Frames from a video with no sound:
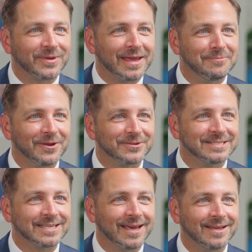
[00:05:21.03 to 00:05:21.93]
came here
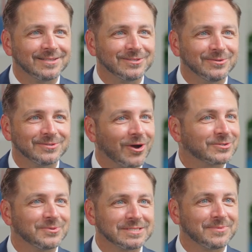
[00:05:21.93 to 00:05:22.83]
today to talk
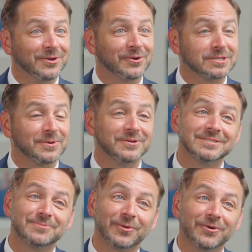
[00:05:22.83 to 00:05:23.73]
to us about about your
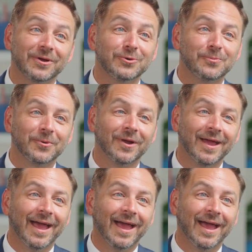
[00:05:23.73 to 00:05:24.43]
experiences both here at Cooper